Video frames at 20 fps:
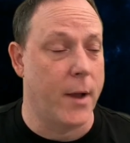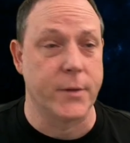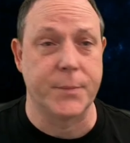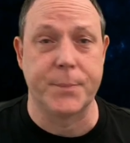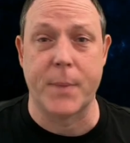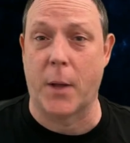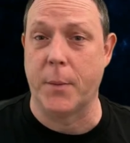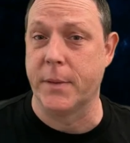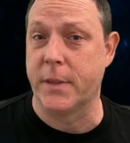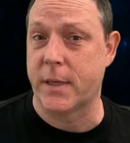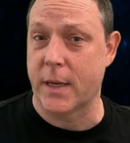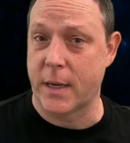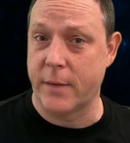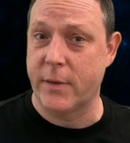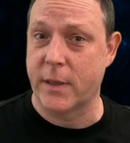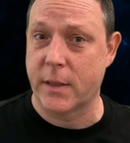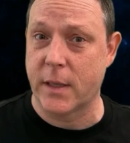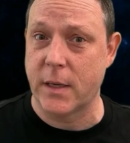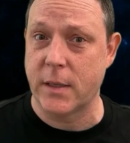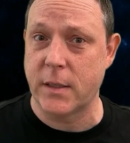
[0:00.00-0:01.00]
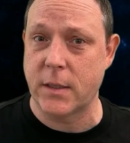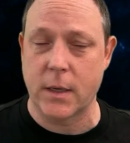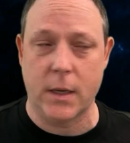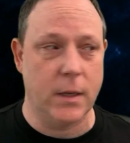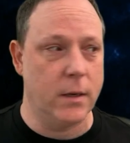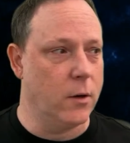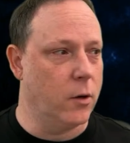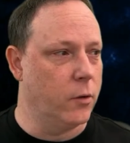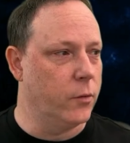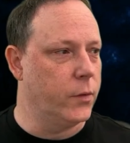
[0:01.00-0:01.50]
I'll be saving
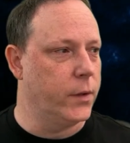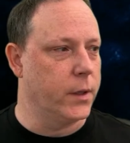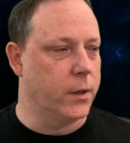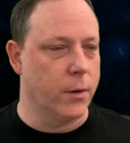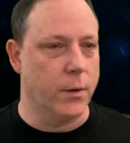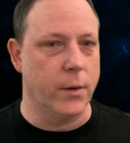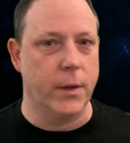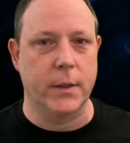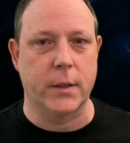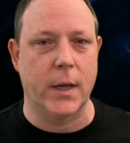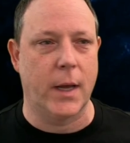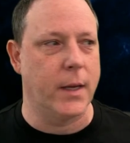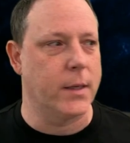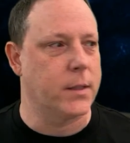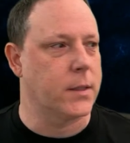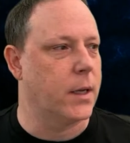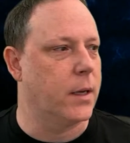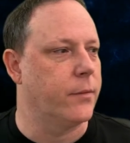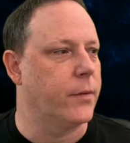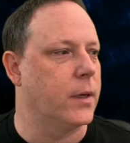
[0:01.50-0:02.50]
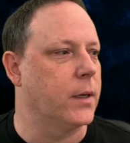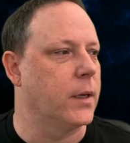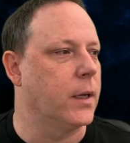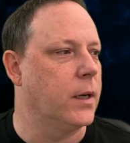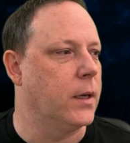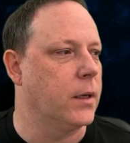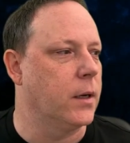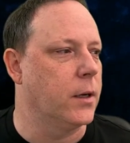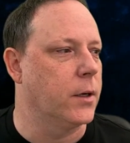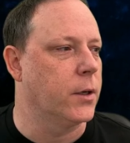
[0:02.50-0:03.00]
this and hopefully going to SF and
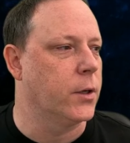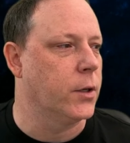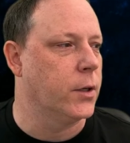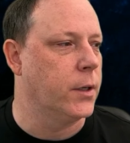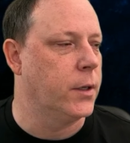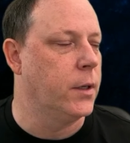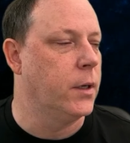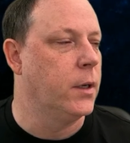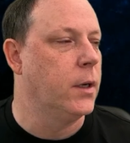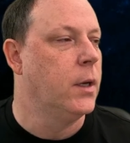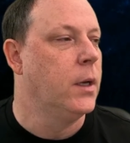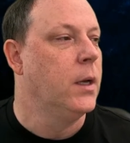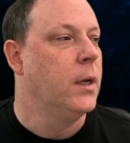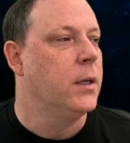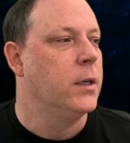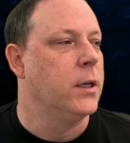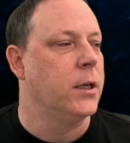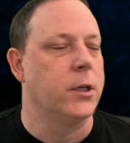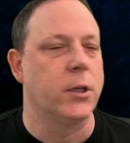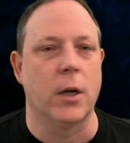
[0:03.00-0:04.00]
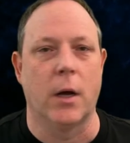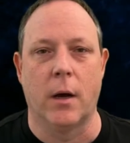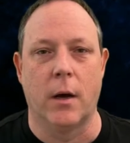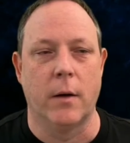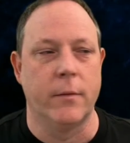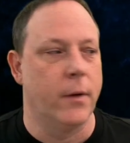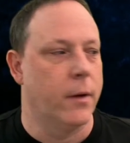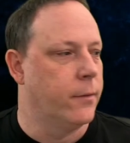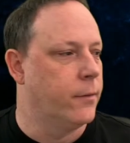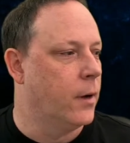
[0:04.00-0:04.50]
getting a good dish
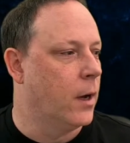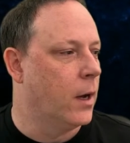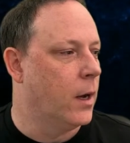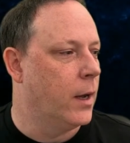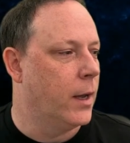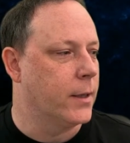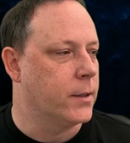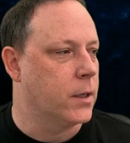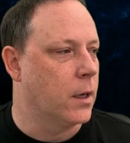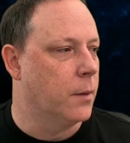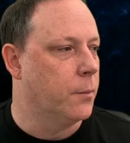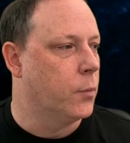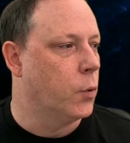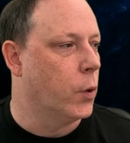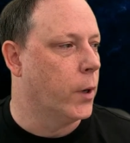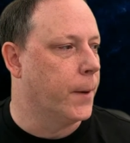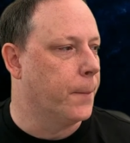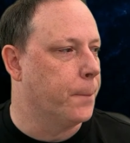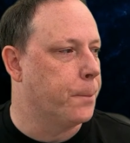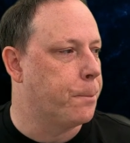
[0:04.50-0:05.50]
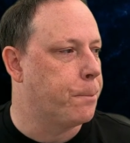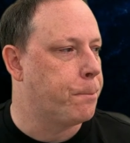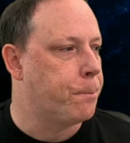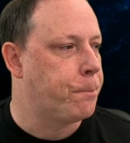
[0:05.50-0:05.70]
up at some point.